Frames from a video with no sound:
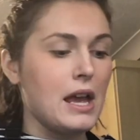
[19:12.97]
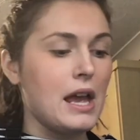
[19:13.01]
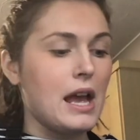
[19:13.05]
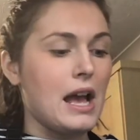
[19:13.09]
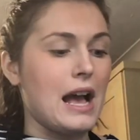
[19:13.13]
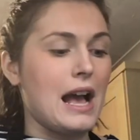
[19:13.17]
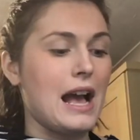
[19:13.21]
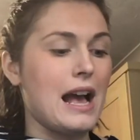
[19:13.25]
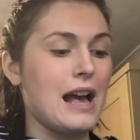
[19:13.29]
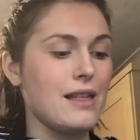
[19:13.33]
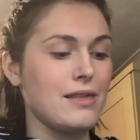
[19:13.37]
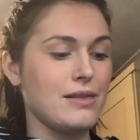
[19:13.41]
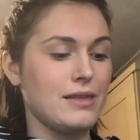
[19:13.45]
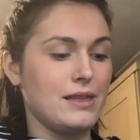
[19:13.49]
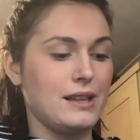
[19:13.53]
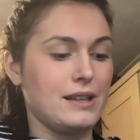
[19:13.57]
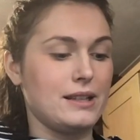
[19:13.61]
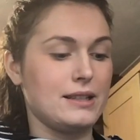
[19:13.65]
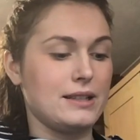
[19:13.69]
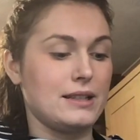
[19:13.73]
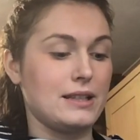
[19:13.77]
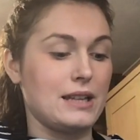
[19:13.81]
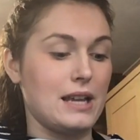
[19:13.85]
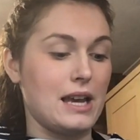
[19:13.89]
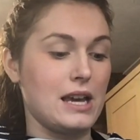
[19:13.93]
At this
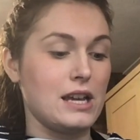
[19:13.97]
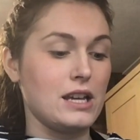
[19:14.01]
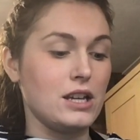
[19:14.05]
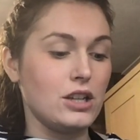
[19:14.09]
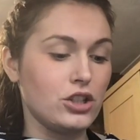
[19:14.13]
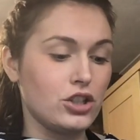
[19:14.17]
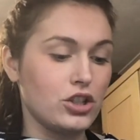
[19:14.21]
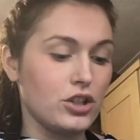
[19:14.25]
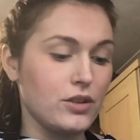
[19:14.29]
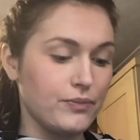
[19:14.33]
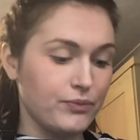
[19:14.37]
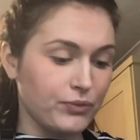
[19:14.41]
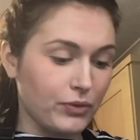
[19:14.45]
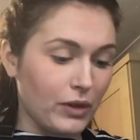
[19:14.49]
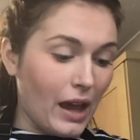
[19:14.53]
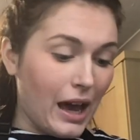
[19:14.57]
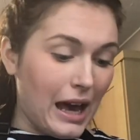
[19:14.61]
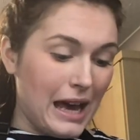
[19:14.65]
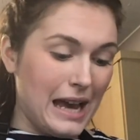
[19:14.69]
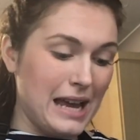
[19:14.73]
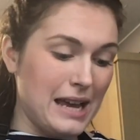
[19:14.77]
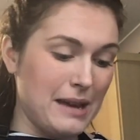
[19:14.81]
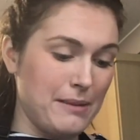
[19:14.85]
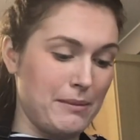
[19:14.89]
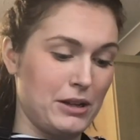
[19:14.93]
stage,
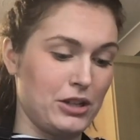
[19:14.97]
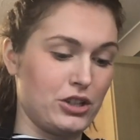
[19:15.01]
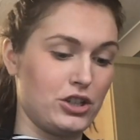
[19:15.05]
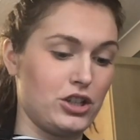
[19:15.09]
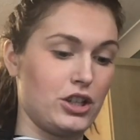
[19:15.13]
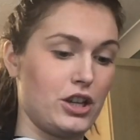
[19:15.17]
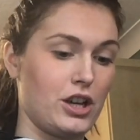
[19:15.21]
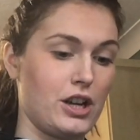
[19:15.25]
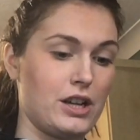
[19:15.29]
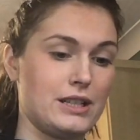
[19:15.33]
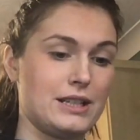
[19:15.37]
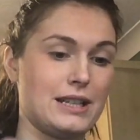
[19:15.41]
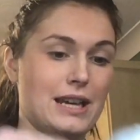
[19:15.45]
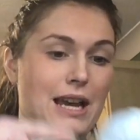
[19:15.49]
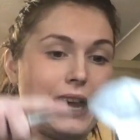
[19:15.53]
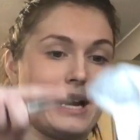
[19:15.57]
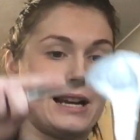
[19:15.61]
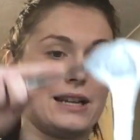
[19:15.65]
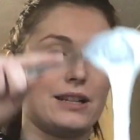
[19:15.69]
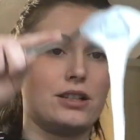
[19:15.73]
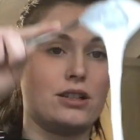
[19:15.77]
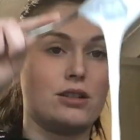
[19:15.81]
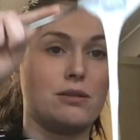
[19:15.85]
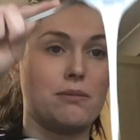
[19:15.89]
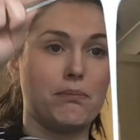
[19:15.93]
I am actually going to add
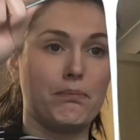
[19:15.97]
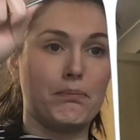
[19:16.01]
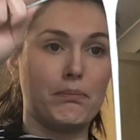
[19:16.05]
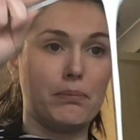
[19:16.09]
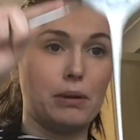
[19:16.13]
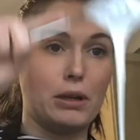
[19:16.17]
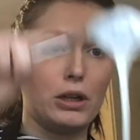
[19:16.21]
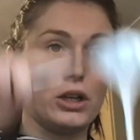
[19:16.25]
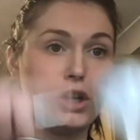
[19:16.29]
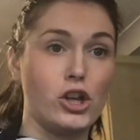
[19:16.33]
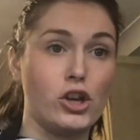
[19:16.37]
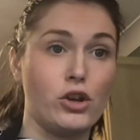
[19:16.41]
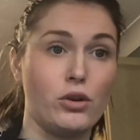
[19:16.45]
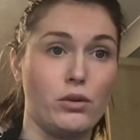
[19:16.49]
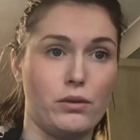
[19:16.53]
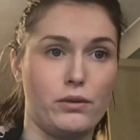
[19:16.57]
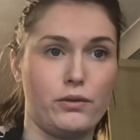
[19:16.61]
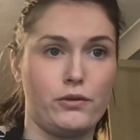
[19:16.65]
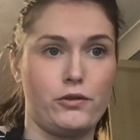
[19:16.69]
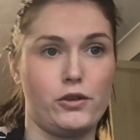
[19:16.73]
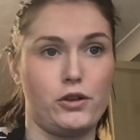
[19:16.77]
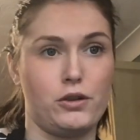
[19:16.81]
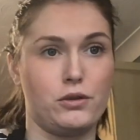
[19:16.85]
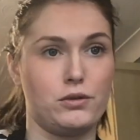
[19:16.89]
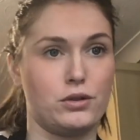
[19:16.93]
some blue
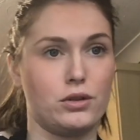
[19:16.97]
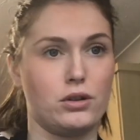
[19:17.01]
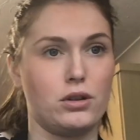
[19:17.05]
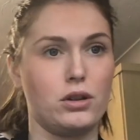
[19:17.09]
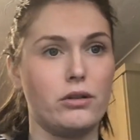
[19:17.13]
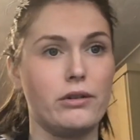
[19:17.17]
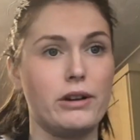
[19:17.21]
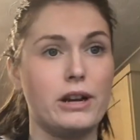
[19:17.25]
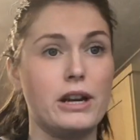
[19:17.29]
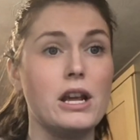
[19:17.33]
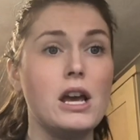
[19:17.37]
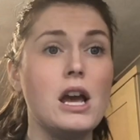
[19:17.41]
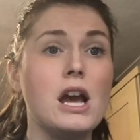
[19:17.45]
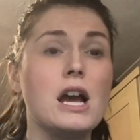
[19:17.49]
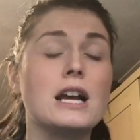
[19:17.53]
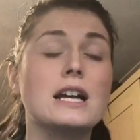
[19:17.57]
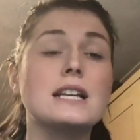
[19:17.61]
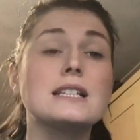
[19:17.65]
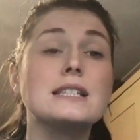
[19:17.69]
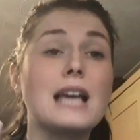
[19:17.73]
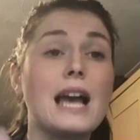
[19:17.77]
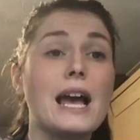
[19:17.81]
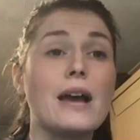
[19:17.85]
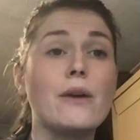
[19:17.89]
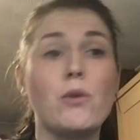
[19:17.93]
food colouring because
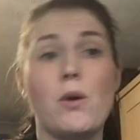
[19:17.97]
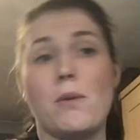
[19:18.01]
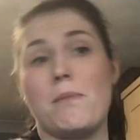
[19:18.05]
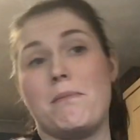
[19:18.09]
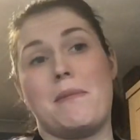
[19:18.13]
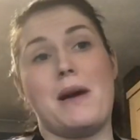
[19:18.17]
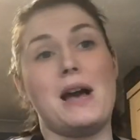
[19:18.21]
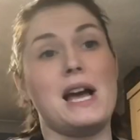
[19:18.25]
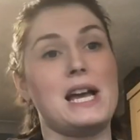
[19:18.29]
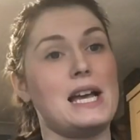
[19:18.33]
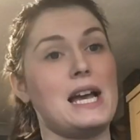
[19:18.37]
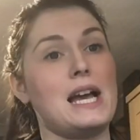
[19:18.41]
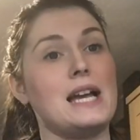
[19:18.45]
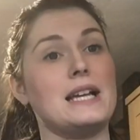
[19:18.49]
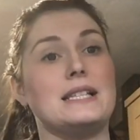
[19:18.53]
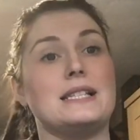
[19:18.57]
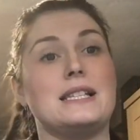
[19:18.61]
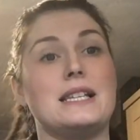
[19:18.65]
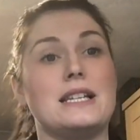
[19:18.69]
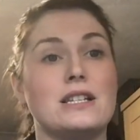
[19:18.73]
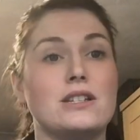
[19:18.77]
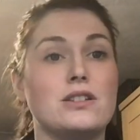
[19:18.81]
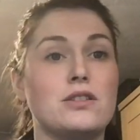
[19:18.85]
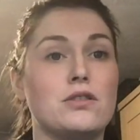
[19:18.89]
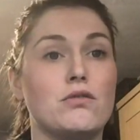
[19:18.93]
I want my
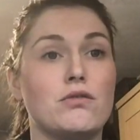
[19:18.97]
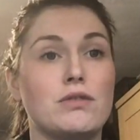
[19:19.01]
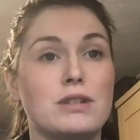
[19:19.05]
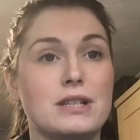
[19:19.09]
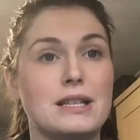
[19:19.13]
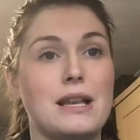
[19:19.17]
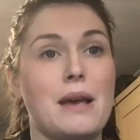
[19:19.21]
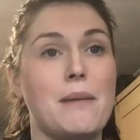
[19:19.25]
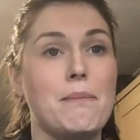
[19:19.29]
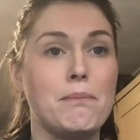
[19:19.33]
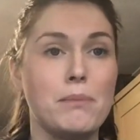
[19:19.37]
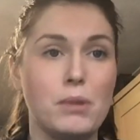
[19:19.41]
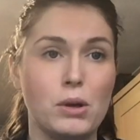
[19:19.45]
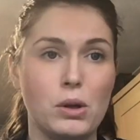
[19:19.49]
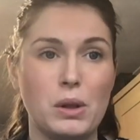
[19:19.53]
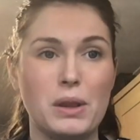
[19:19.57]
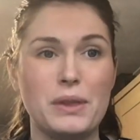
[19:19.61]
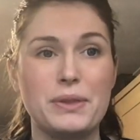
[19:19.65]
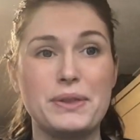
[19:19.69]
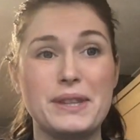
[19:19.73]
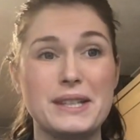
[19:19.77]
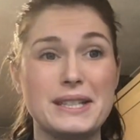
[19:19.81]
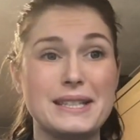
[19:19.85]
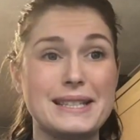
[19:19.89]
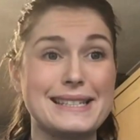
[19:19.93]
icing to resemble
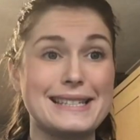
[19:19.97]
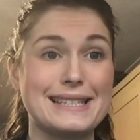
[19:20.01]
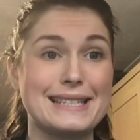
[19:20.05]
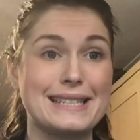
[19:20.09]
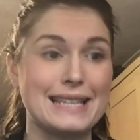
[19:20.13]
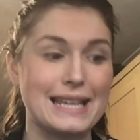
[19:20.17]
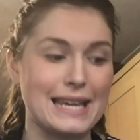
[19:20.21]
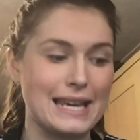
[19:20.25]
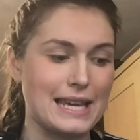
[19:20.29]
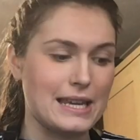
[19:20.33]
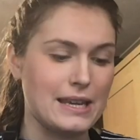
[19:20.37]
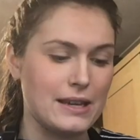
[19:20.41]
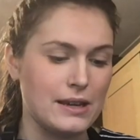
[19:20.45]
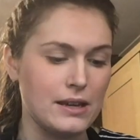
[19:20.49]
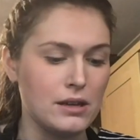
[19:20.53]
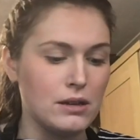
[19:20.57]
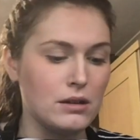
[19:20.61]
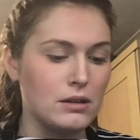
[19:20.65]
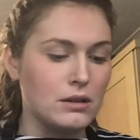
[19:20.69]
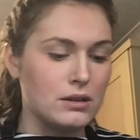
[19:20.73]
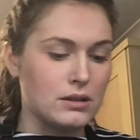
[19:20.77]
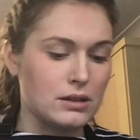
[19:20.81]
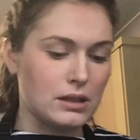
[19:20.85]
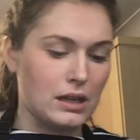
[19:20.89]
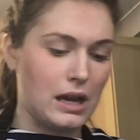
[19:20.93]
the sea.
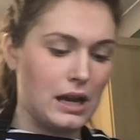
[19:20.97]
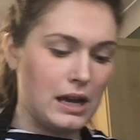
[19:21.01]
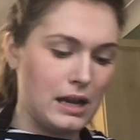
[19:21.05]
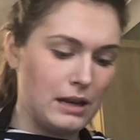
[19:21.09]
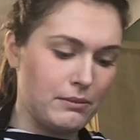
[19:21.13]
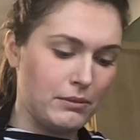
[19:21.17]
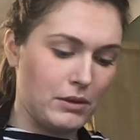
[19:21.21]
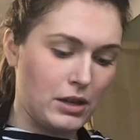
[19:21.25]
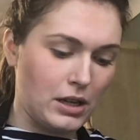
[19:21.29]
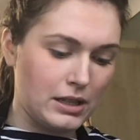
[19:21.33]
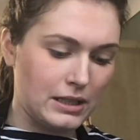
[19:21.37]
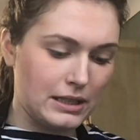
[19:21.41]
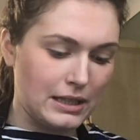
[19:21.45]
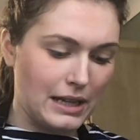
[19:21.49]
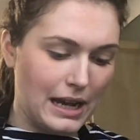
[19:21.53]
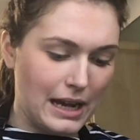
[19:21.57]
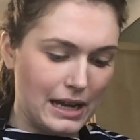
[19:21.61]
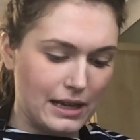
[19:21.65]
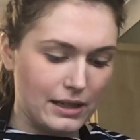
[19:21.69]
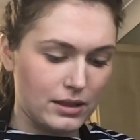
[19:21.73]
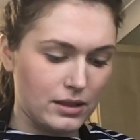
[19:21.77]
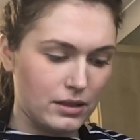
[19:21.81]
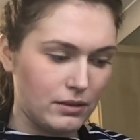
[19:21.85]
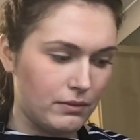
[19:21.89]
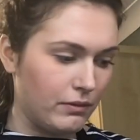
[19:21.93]
So I'm going to add
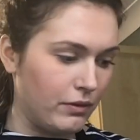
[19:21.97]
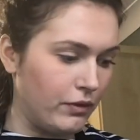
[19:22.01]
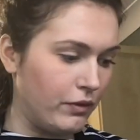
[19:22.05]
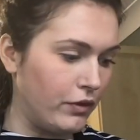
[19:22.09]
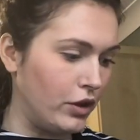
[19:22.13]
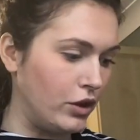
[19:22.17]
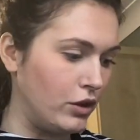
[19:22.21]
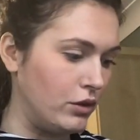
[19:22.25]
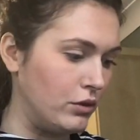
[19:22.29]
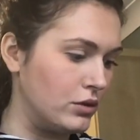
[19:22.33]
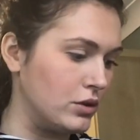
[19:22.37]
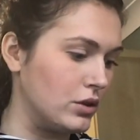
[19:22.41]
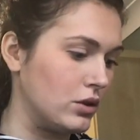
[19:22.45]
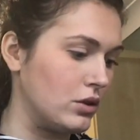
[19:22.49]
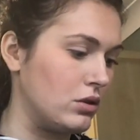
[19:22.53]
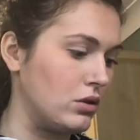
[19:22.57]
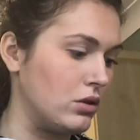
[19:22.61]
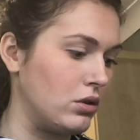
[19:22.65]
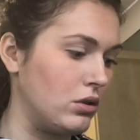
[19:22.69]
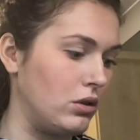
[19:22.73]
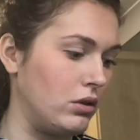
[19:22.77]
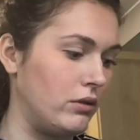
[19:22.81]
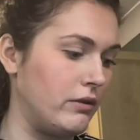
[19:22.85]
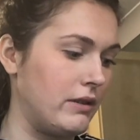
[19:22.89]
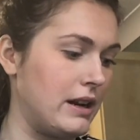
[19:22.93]
some food
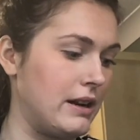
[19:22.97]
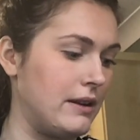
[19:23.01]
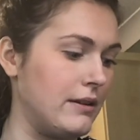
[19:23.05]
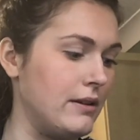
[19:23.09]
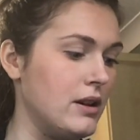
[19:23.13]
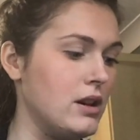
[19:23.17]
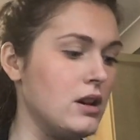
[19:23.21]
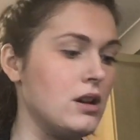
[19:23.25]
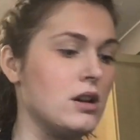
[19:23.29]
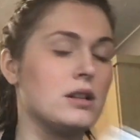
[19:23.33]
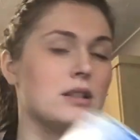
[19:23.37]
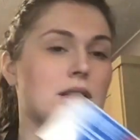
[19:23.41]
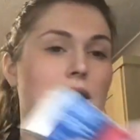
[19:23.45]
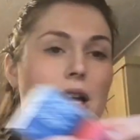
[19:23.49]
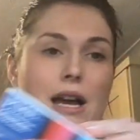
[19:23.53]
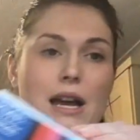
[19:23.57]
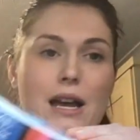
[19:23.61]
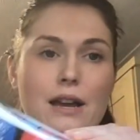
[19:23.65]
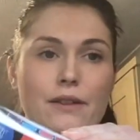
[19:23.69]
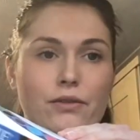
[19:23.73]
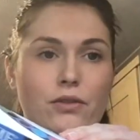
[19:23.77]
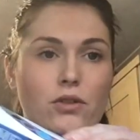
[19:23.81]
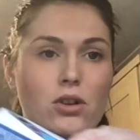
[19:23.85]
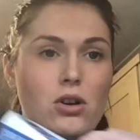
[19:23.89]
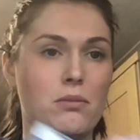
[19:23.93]
colouring. So
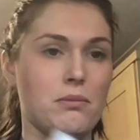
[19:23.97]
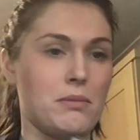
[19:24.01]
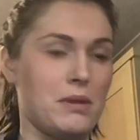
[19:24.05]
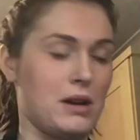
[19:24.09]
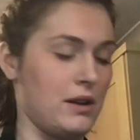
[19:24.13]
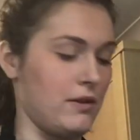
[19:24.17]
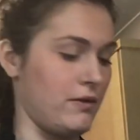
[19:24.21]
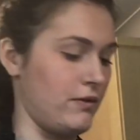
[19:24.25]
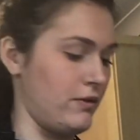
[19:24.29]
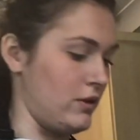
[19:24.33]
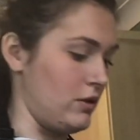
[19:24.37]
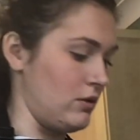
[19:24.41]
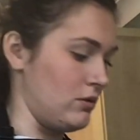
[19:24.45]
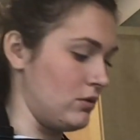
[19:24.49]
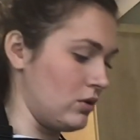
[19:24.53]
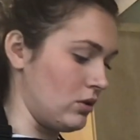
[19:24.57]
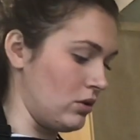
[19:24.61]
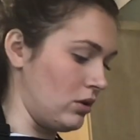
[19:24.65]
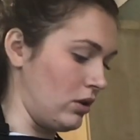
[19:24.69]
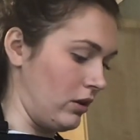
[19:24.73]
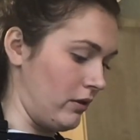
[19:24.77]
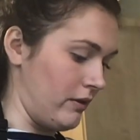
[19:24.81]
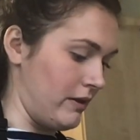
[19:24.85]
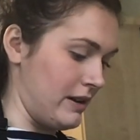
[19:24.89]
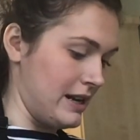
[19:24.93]
I've got my food
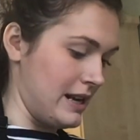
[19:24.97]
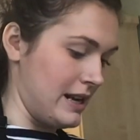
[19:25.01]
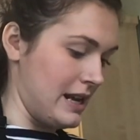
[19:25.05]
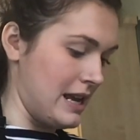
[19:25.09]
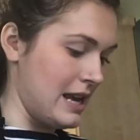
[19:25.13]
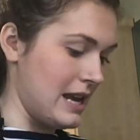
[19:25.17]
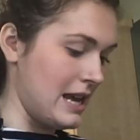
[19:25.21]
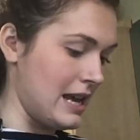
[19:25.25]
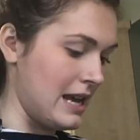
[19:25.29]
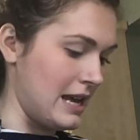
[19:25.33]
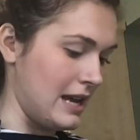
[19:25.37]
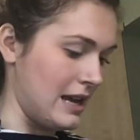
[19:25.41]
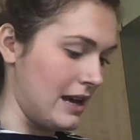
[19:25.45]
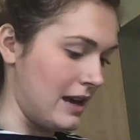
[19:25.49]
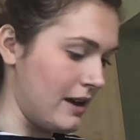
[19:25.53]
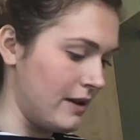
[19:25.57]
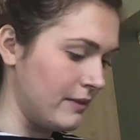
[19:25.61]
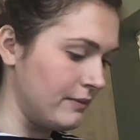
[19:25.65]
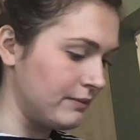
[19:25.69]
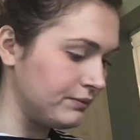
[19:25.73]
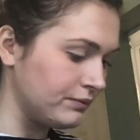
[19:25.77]
colouring here,